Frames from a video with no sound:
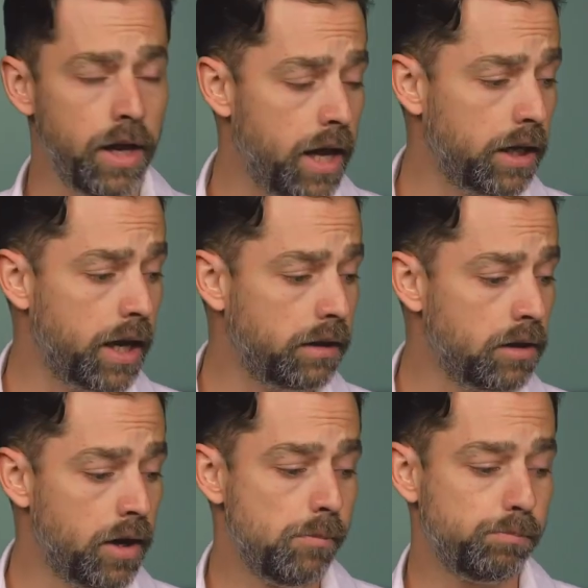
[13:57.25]
And
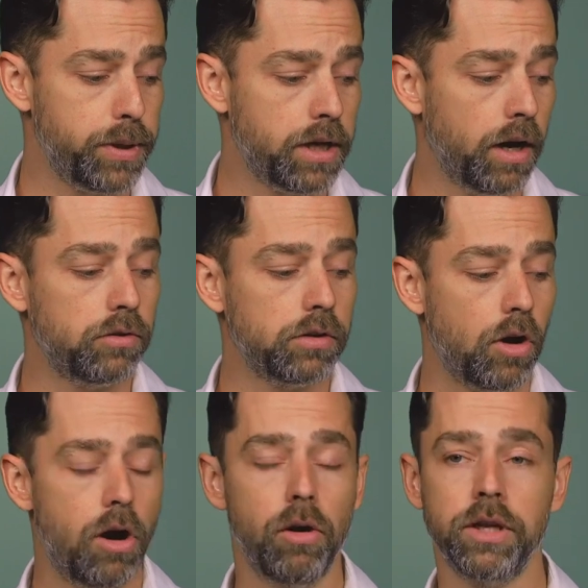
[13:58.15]
again, because it's
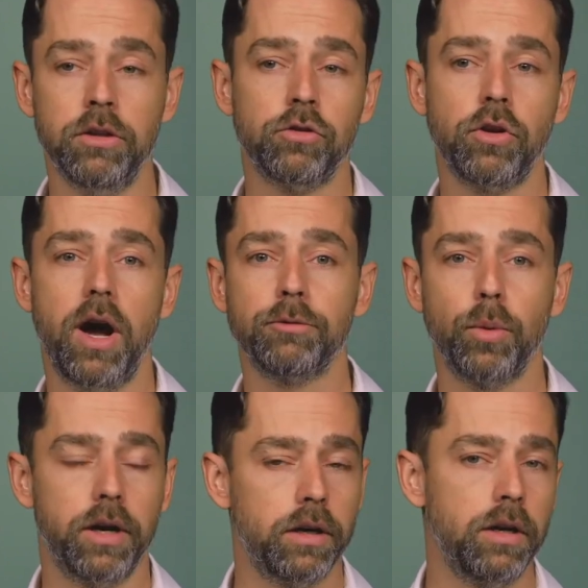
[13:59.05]
all in
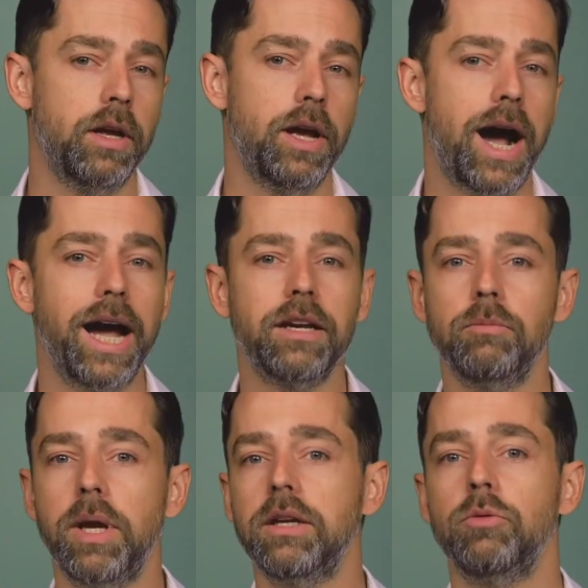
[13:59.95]
software, I
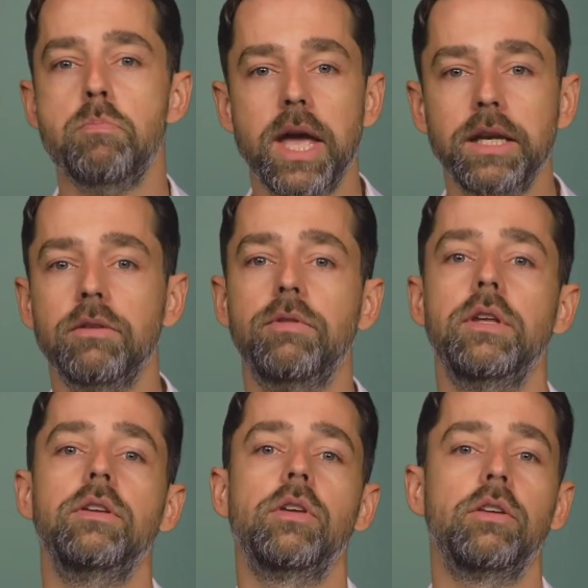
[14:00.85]
can make as many of
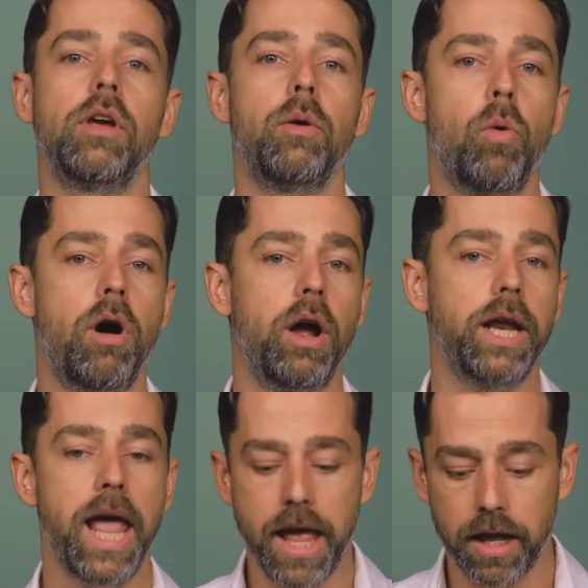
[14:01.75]
these as I want,
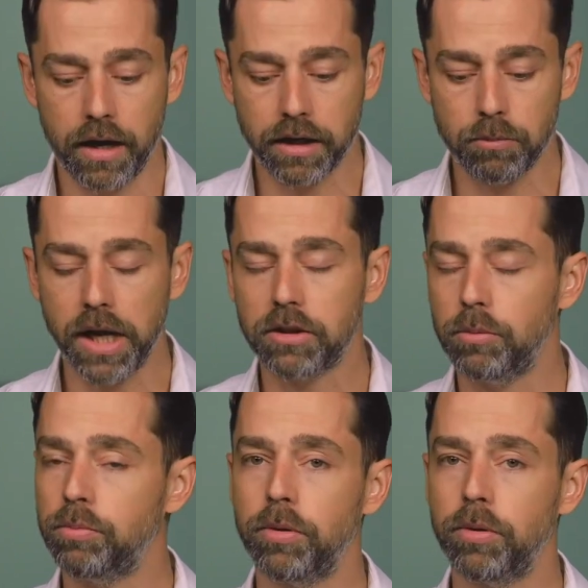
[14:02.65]
and I can make them as